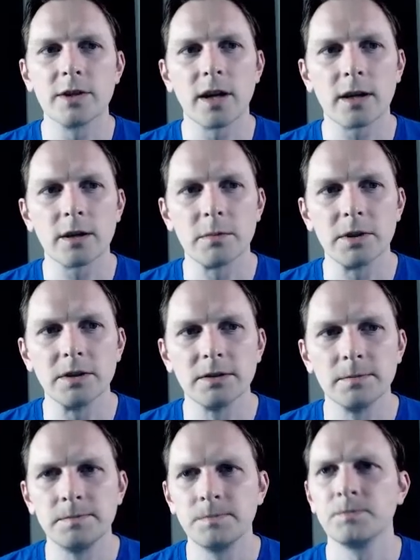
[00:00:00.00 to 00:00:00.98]
Docker build.
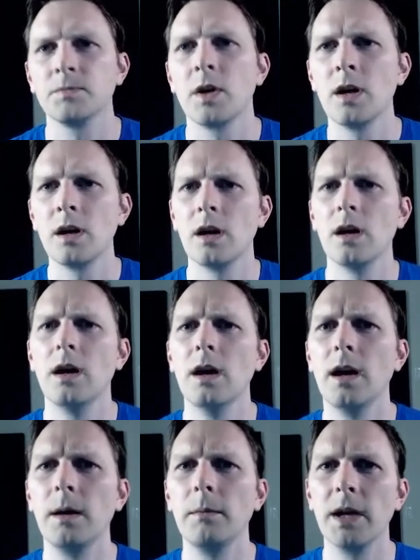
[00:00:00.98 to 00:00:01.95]

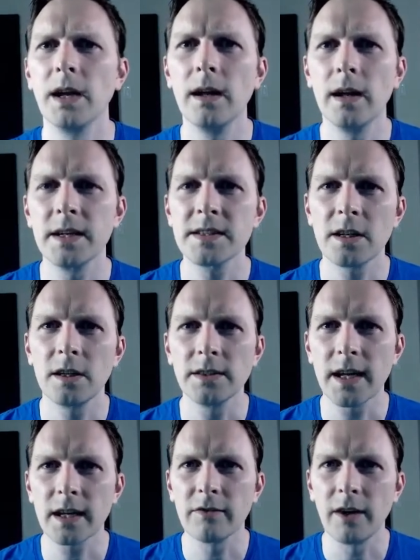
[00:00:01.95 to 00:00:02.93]
And it's called
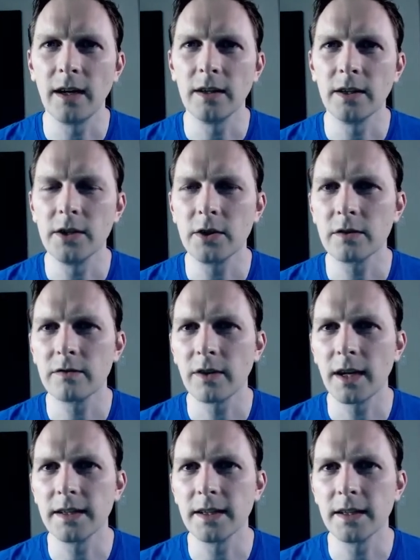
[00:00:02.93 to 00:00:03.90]
ikfile, and you can
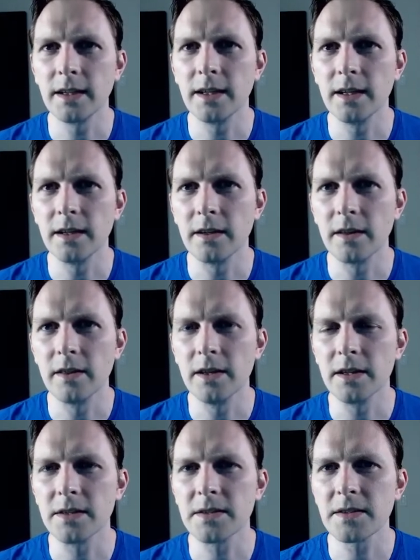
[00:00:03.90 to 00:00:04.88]
find it in
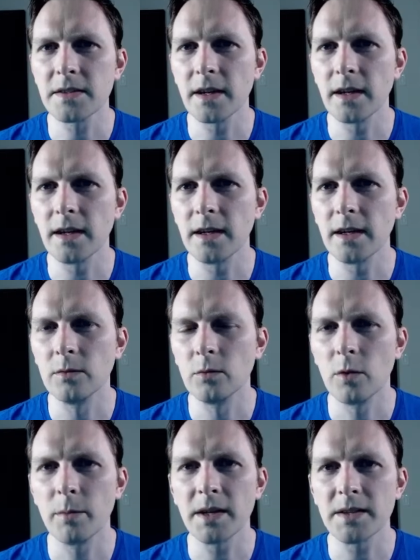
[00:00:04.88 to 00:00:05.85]
this
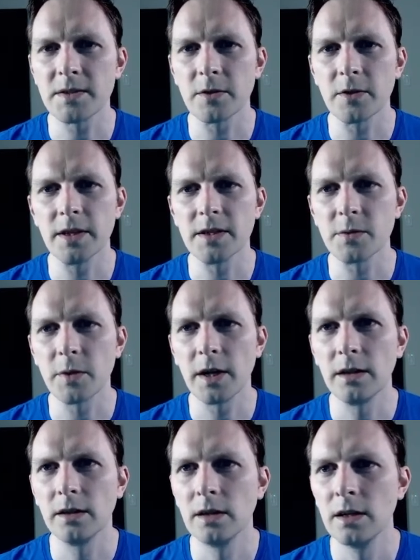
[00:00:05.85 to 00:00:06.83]
repository as
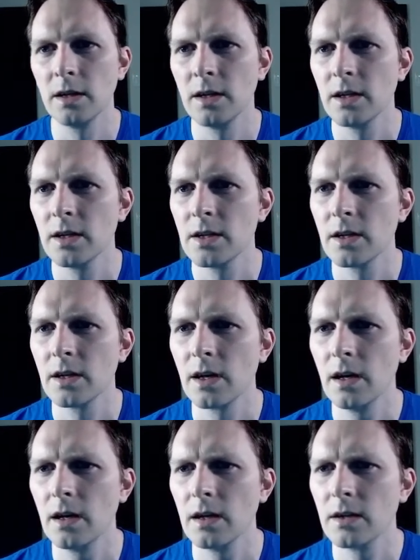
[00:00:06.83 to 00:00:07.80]
well.
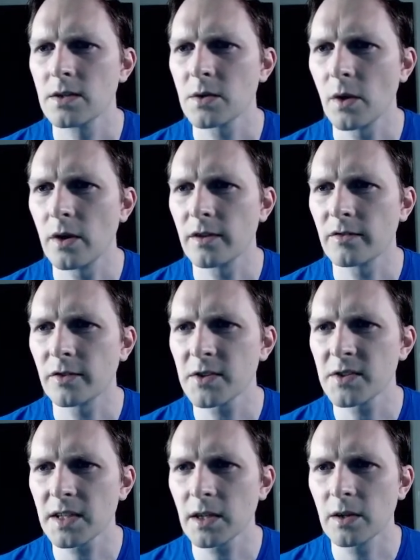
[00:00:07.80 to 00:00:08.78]
So the
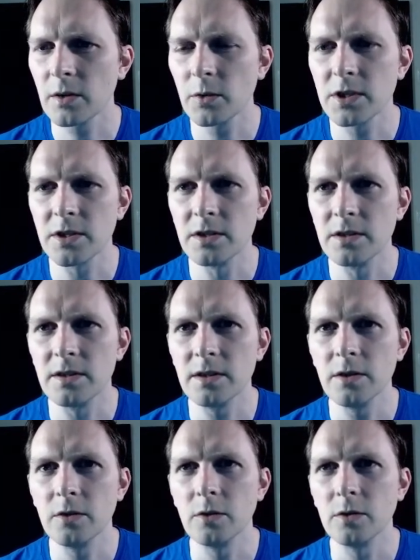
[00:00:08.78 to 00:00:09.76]
first thing that we should
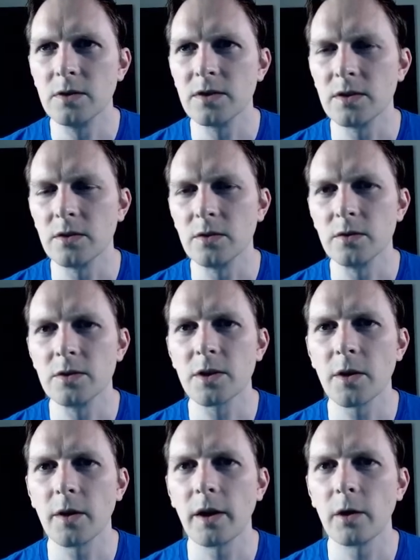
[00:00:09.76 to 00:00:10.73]
do to
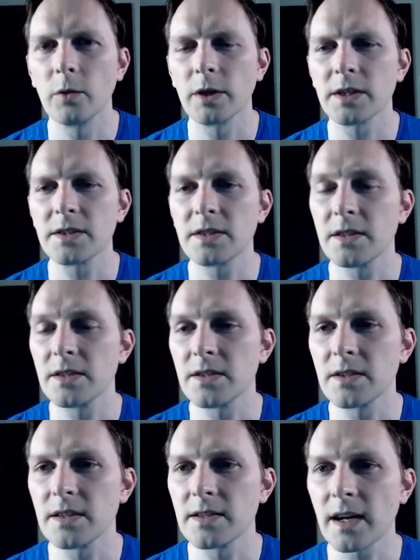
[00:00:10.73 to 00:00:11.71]
show how it works
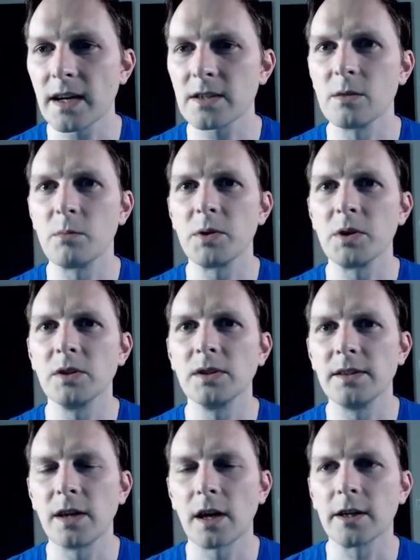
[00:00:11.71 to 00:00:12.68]
is actually build
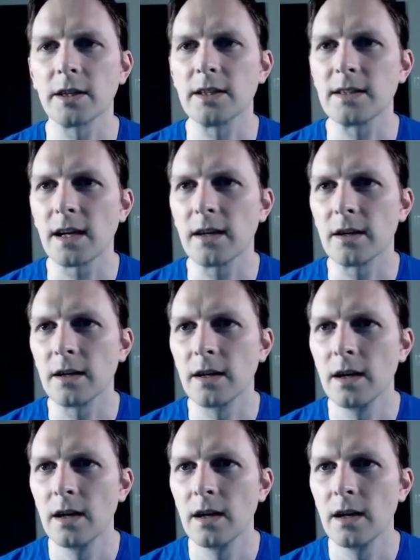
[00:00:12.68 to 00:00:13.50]
a Docker container